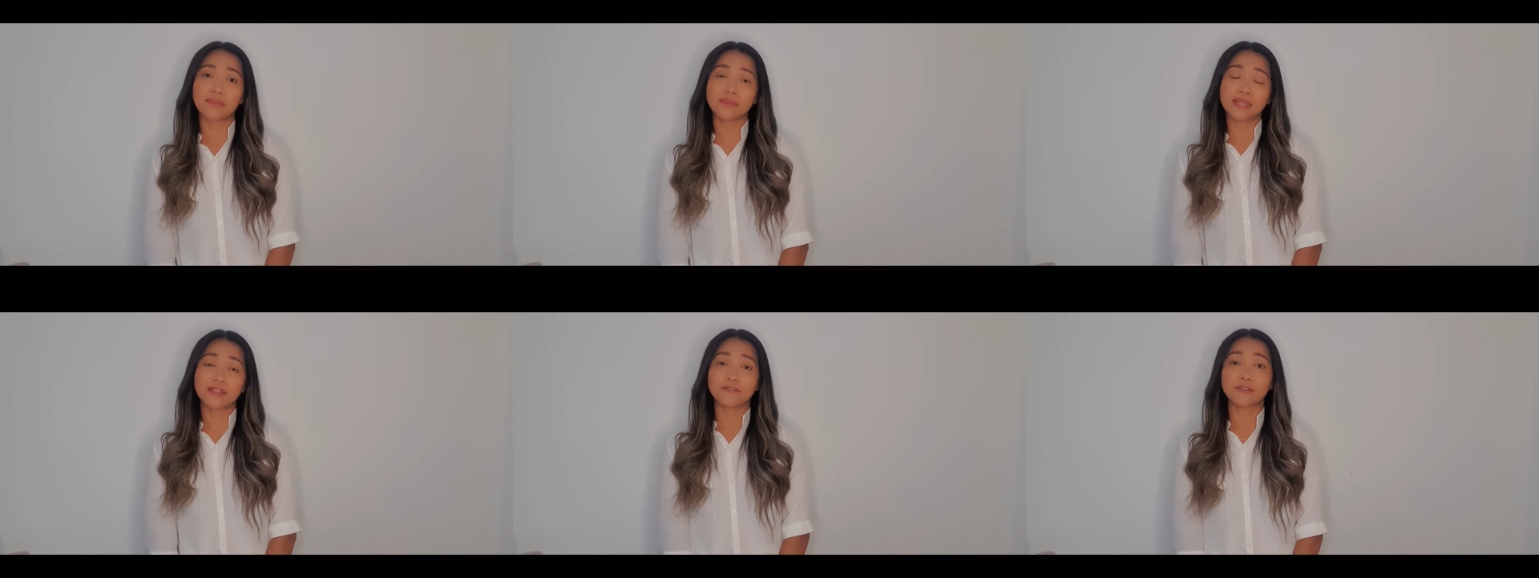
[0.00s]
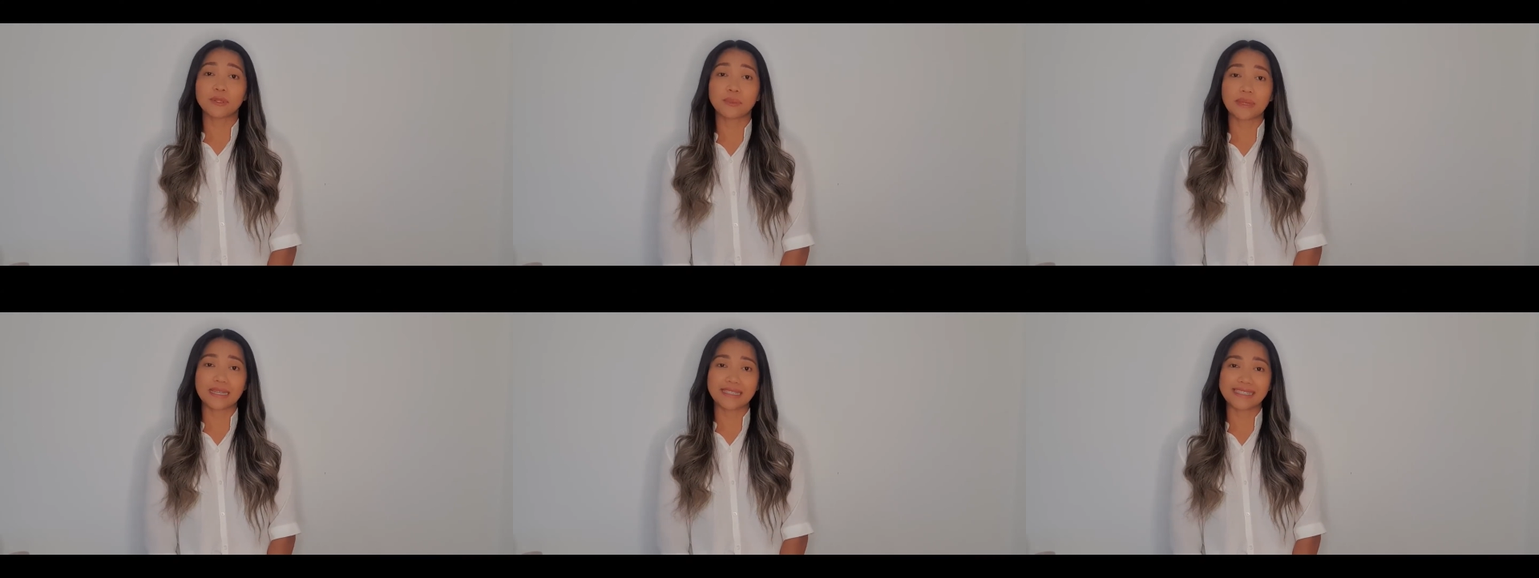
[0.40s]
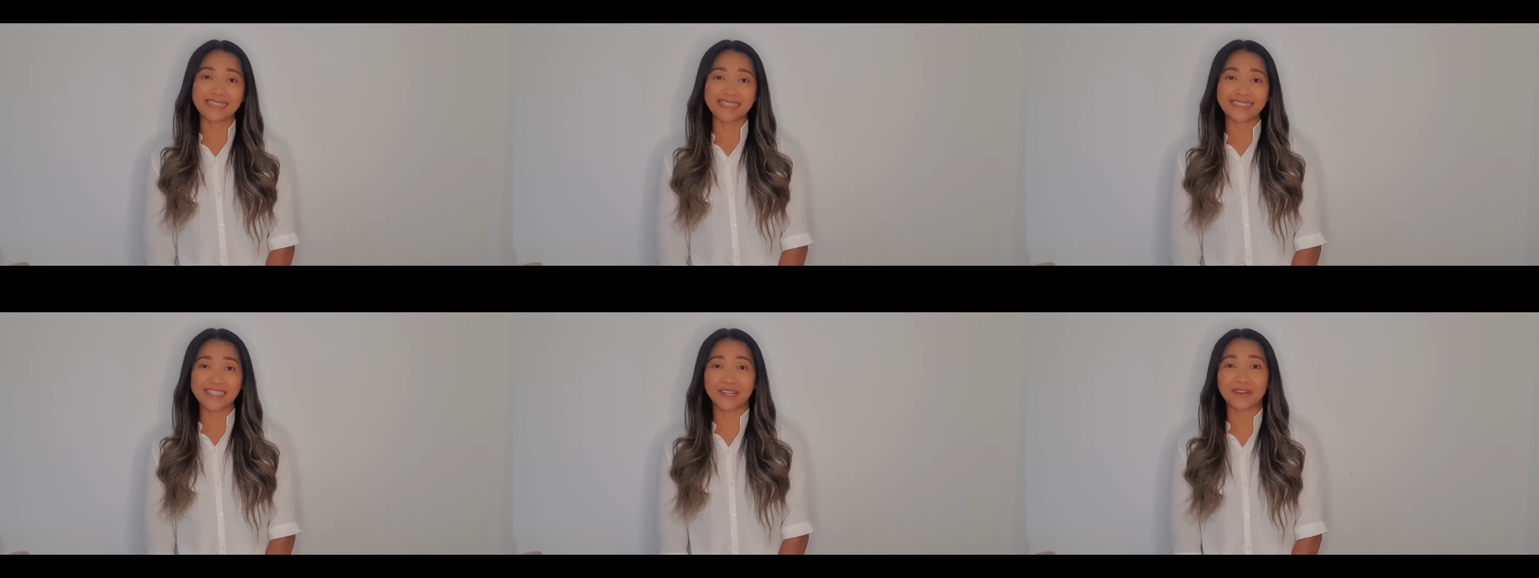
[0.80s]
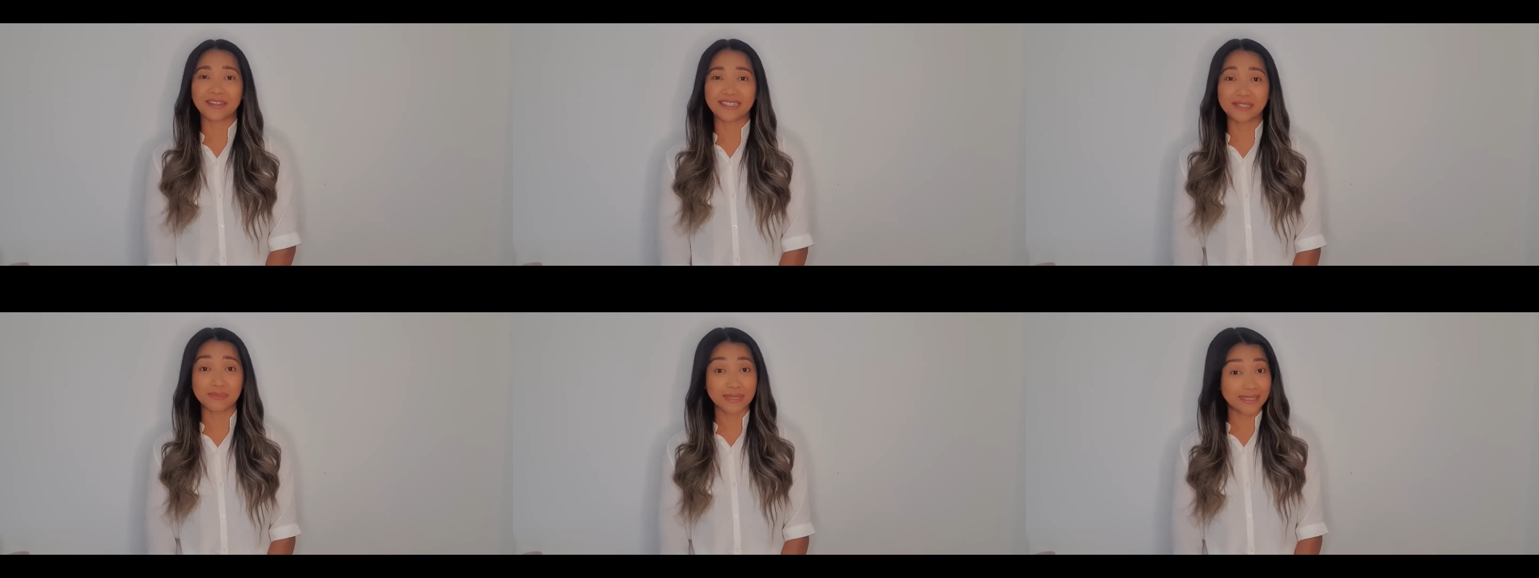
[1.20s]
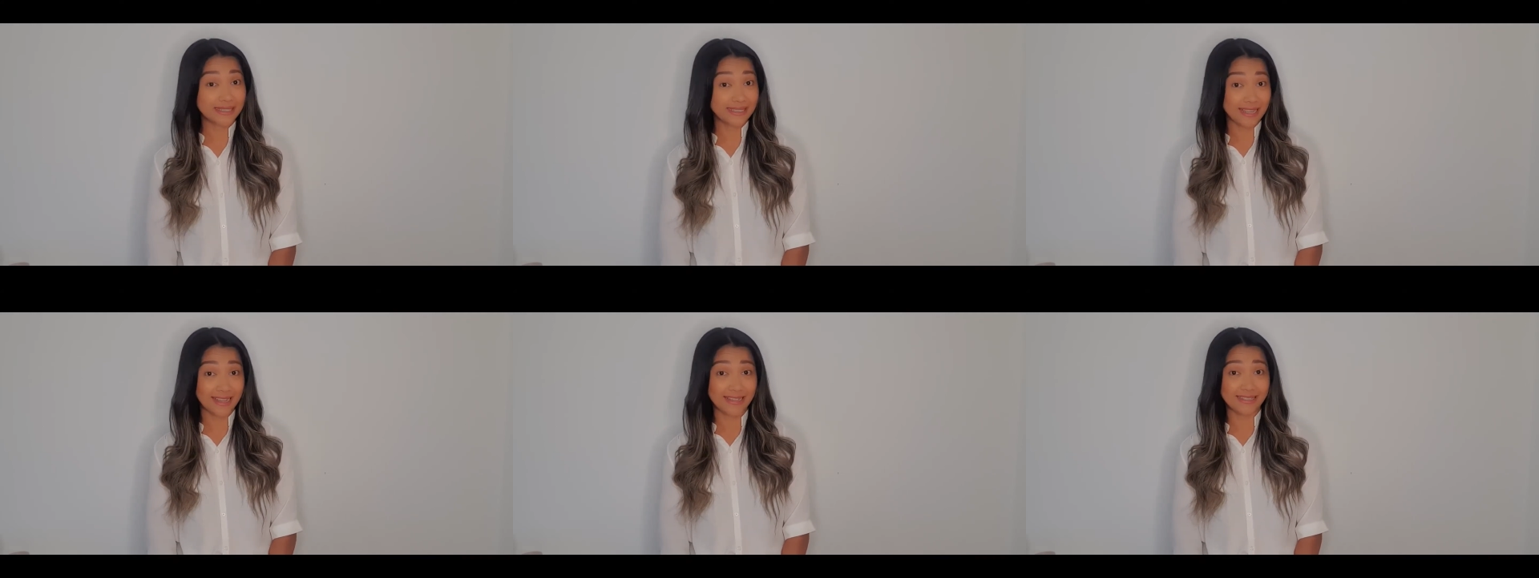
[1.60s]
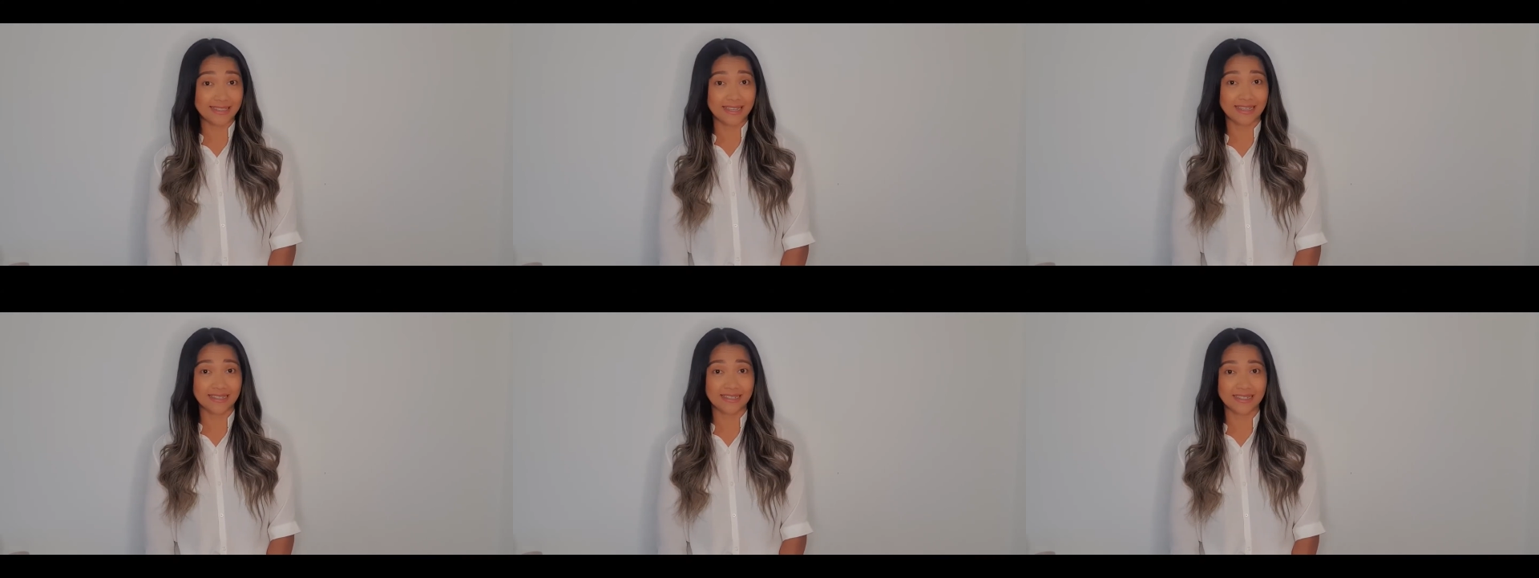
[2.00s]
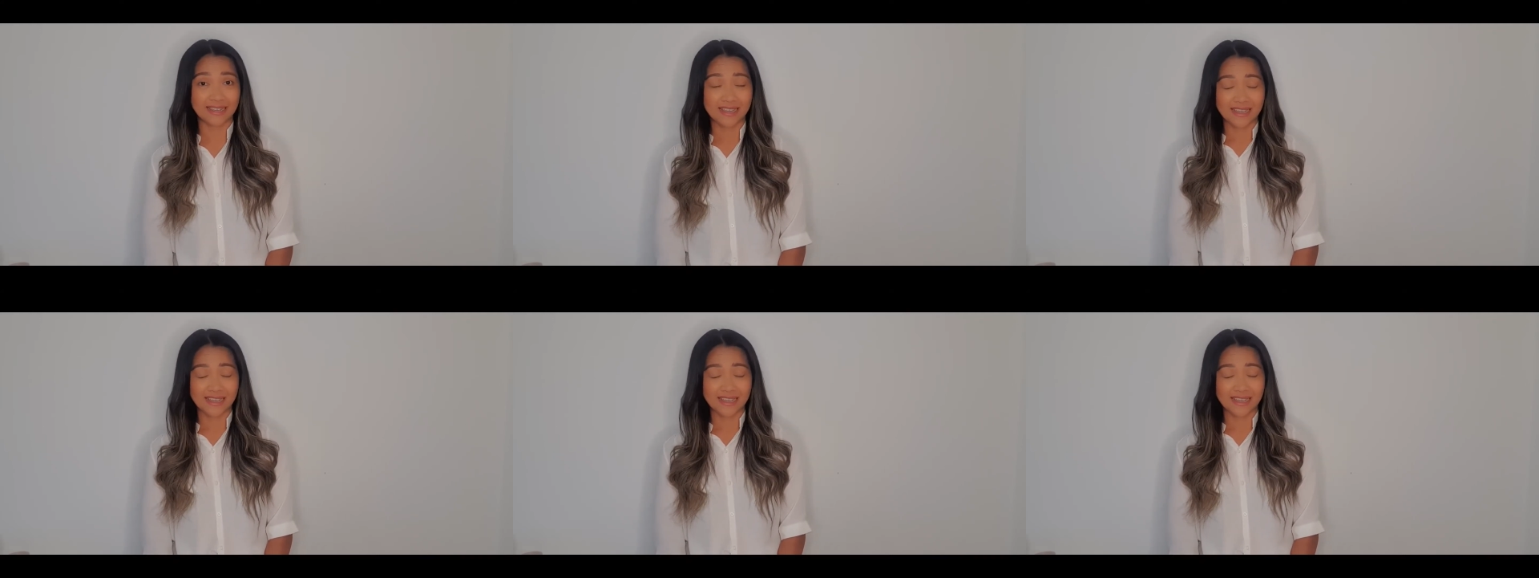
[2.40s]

in the Philippines is the Christmas season.